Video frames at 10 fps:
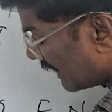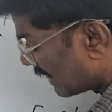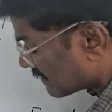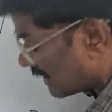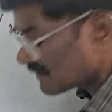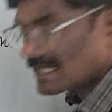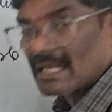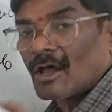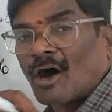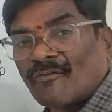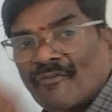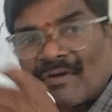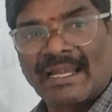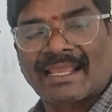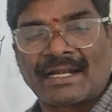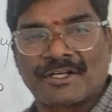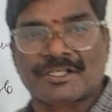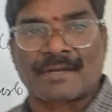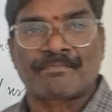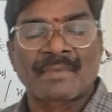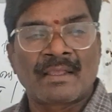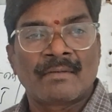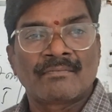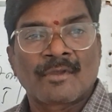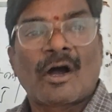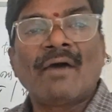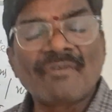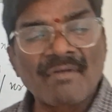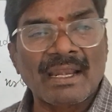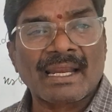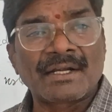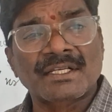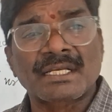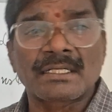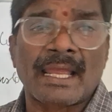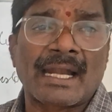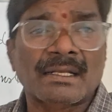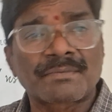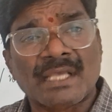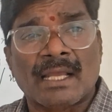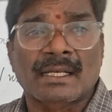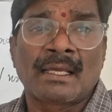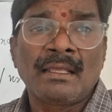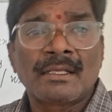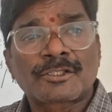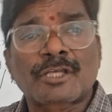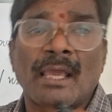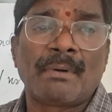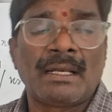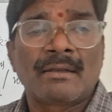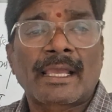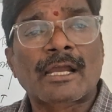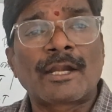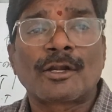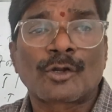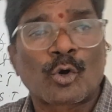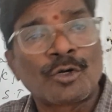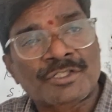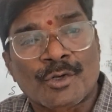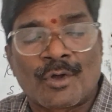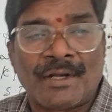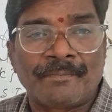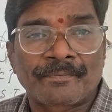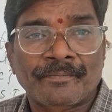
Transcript: electrons are off field condition. Off field condition atoms are stable according to Hund's rule.